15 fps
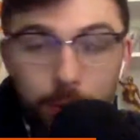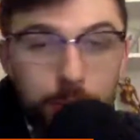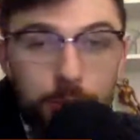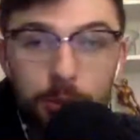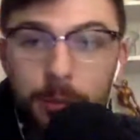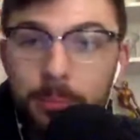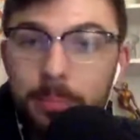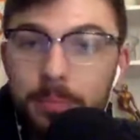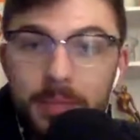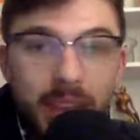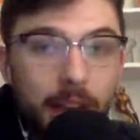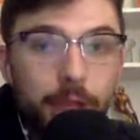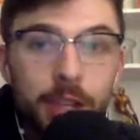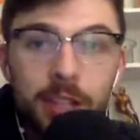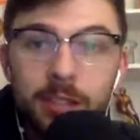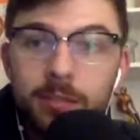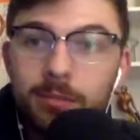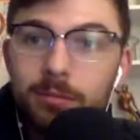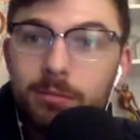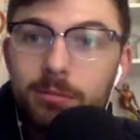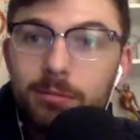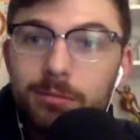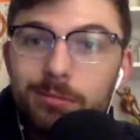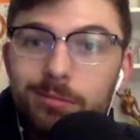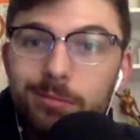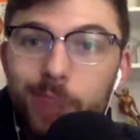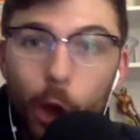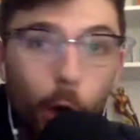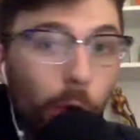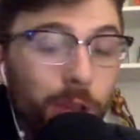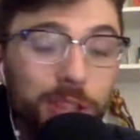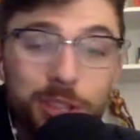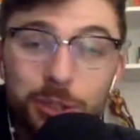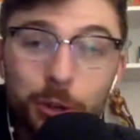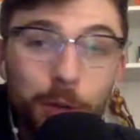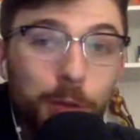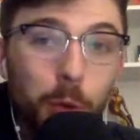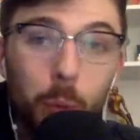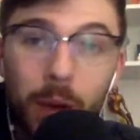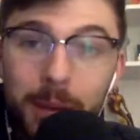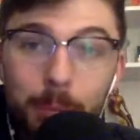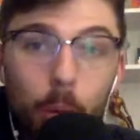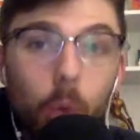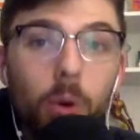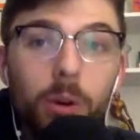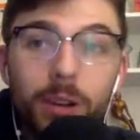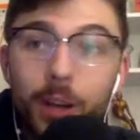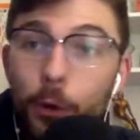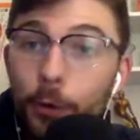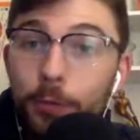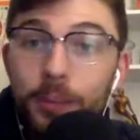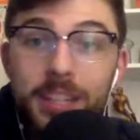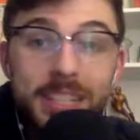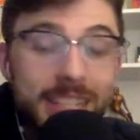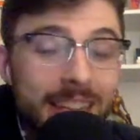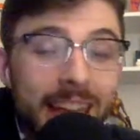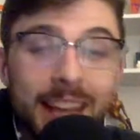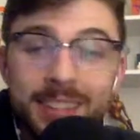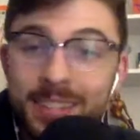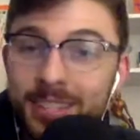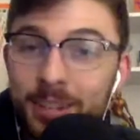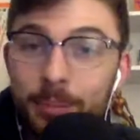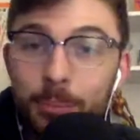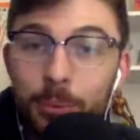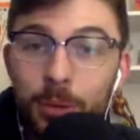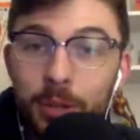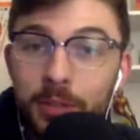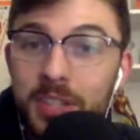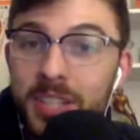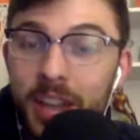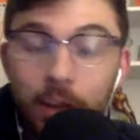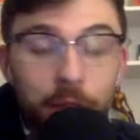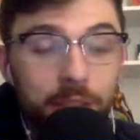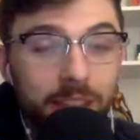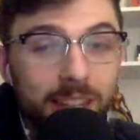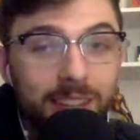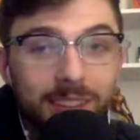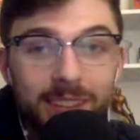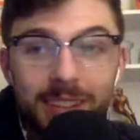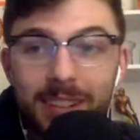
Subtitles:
Newstrom, Nevin all deserve it way more. And hopefully Diaz at some point, if he's healthy.